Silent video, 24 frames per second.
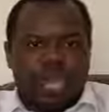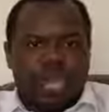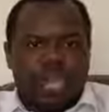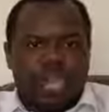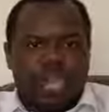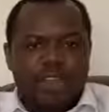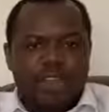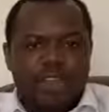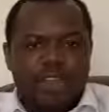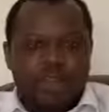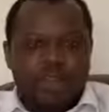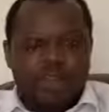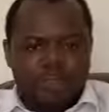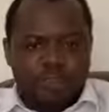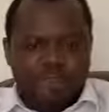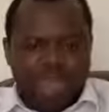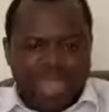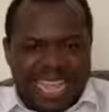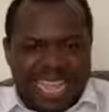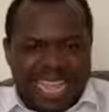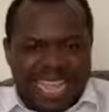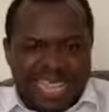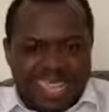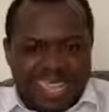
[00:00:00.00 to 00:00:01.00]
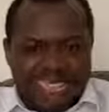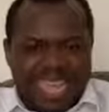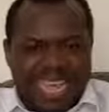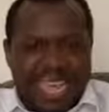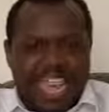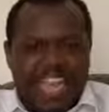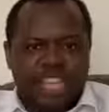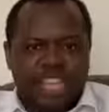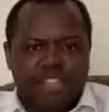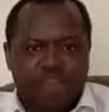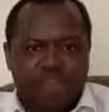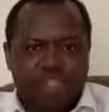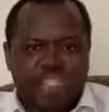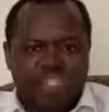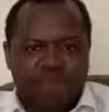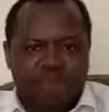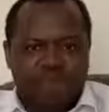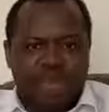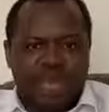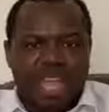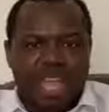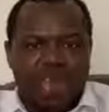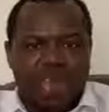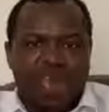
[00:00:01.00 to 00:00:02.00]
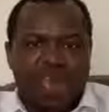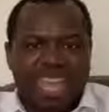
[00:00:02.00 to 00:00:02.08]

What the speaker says: If it means I should spend